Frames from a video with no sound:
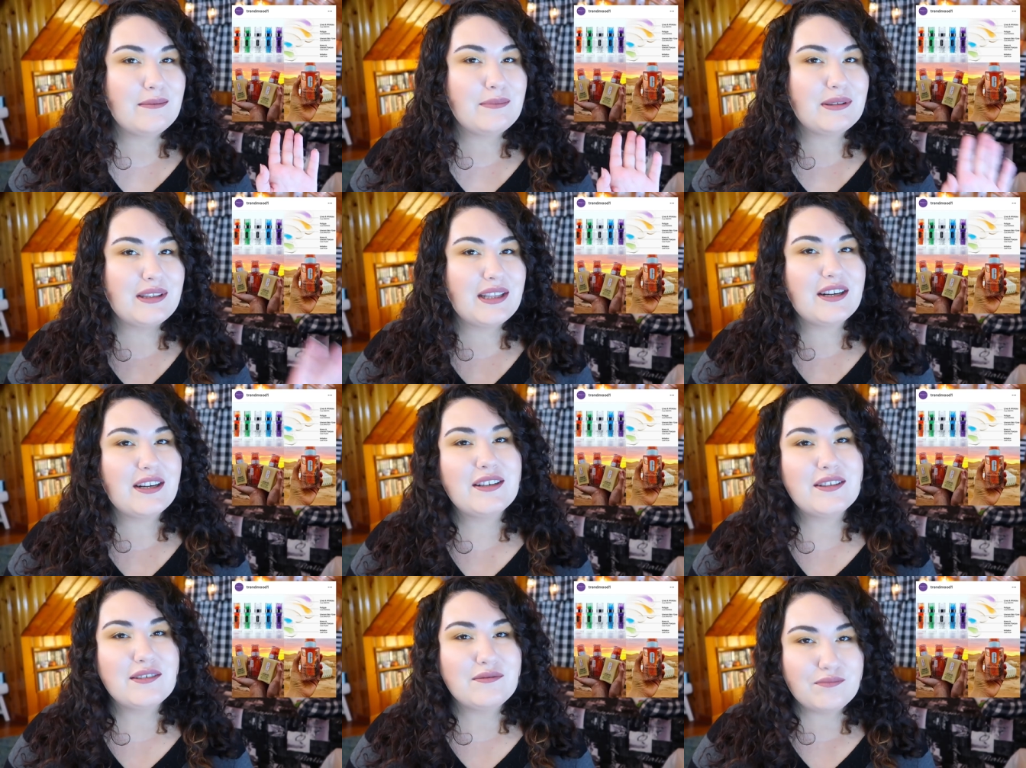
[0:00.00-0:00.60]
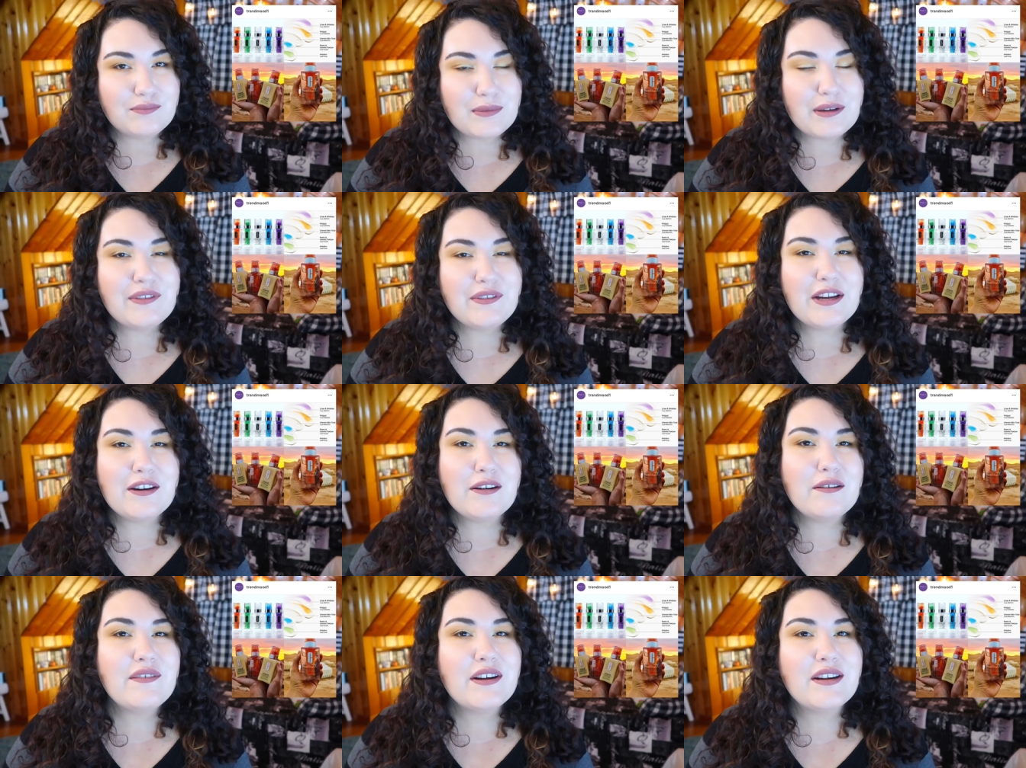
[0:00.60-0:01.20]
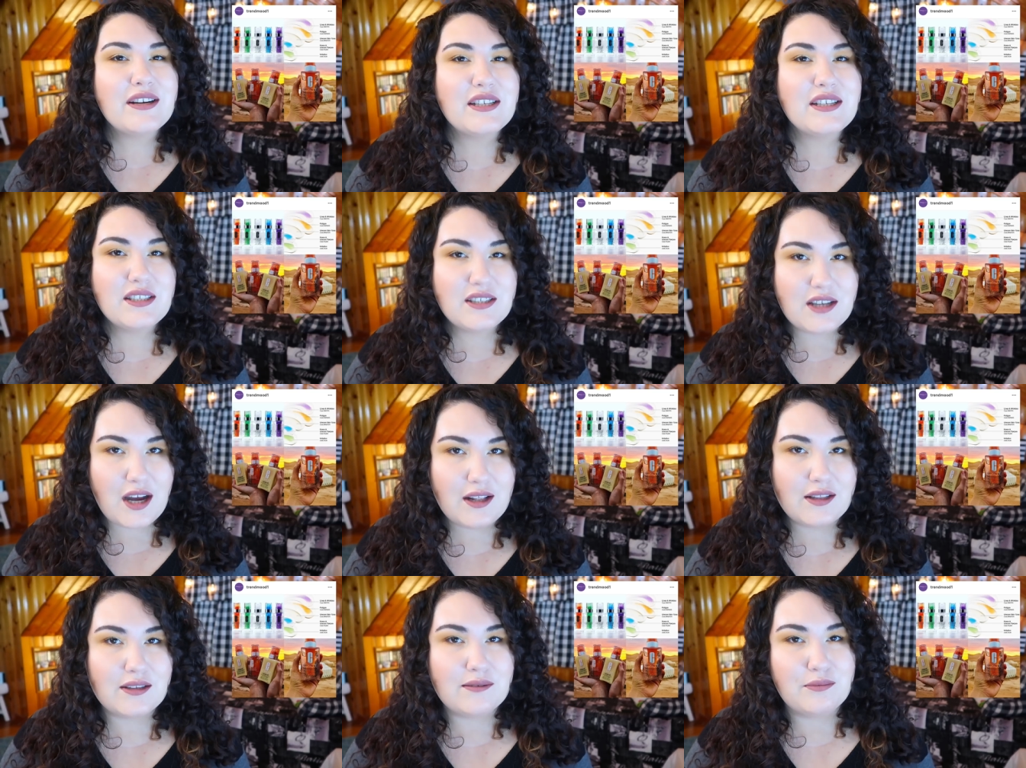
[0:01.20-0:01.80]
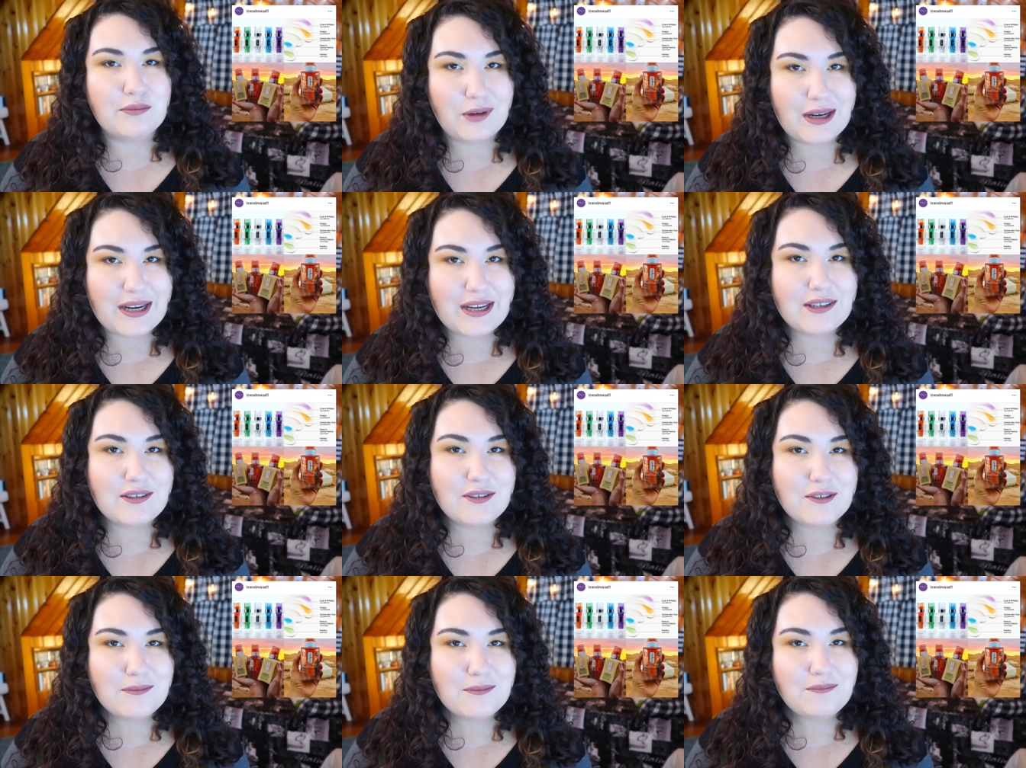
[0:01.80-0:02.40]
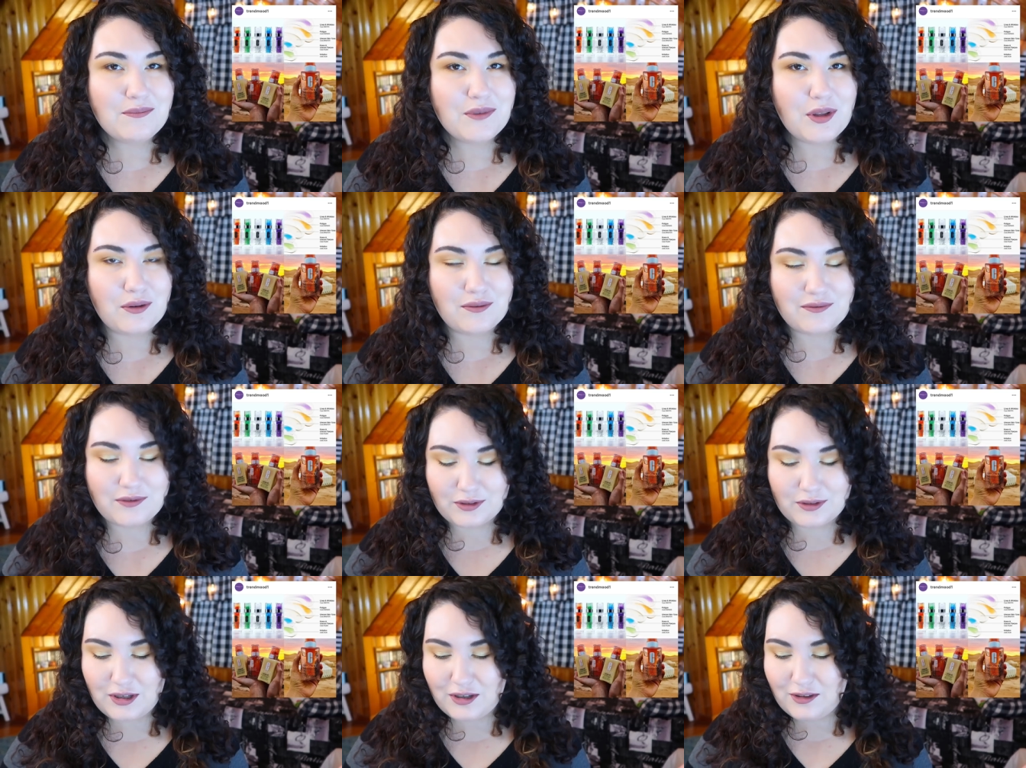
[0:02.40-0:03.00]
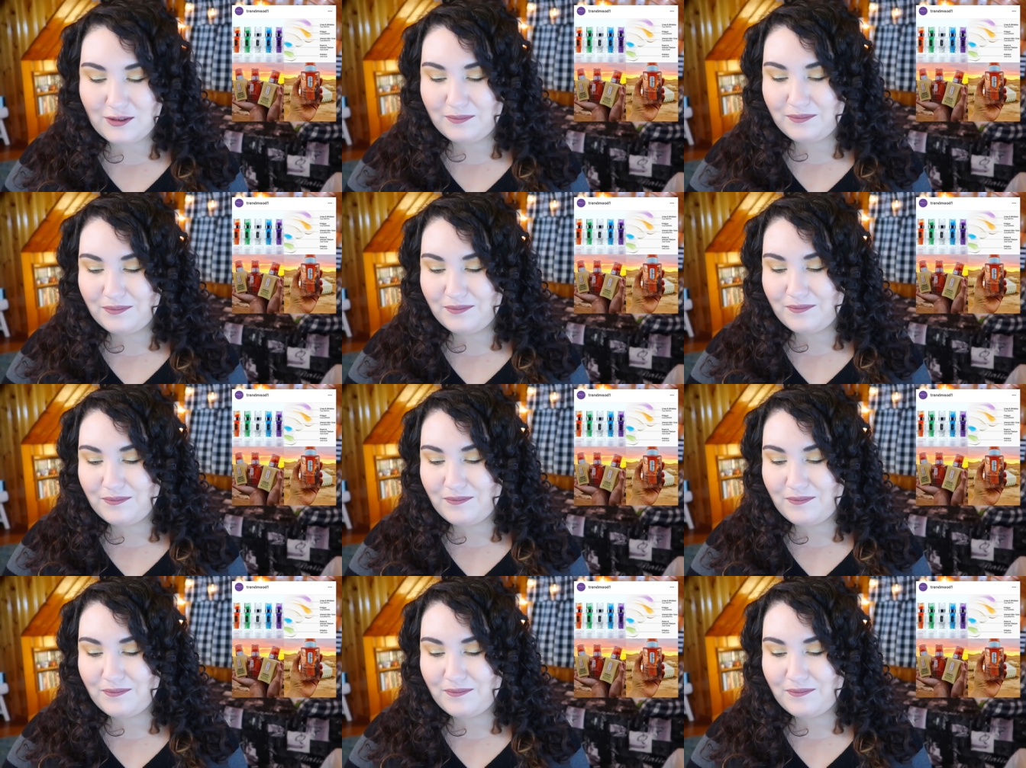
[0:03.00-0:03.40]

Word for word: But they're, they're a very solid brand overall.